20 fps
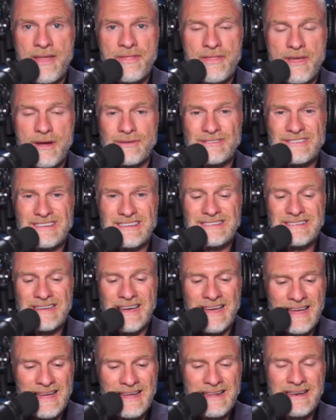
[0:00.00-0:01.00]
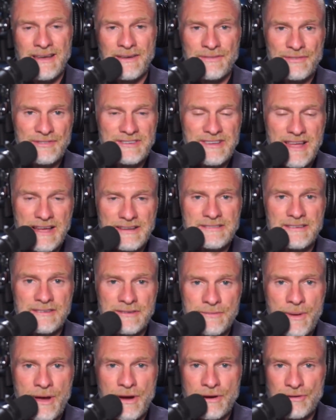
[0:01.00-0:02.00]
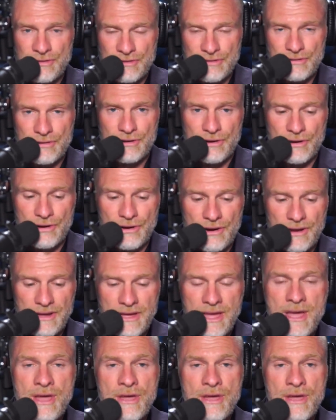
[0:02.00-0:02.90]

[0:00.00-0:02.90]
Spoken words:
and there is a ton of sexless marriages that are occurring.